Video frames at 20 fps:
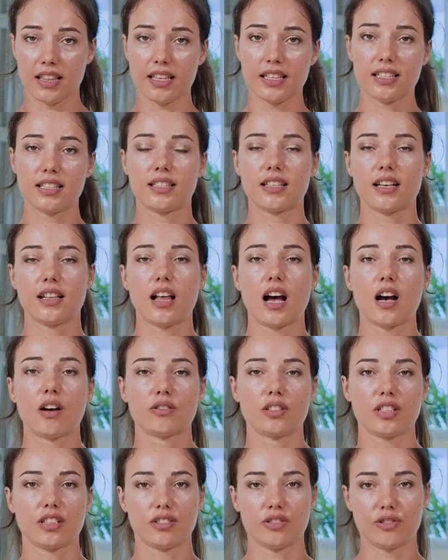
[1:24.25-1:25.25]
This
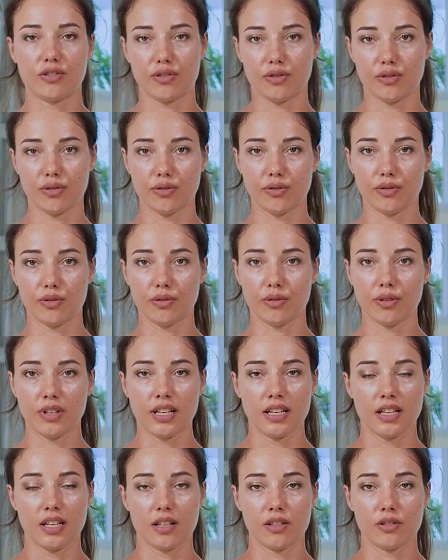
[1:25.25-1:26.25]
allows us
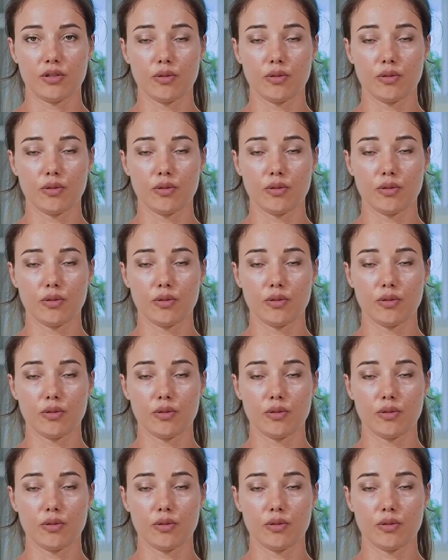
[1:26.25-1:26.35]
to